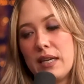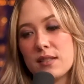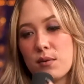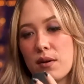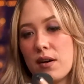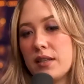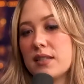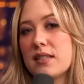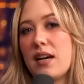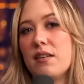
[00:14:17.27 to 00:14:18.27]
because we were on
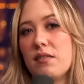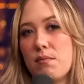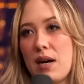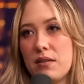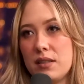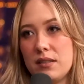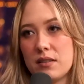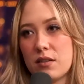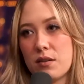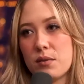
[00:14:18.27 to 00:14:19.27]
the side of the
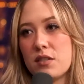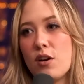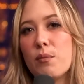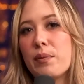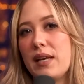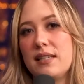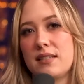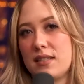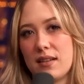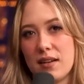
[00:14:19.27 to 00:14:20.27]
mountain. So there was no
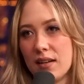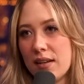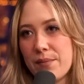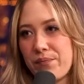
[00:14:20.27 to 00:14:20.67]
place to...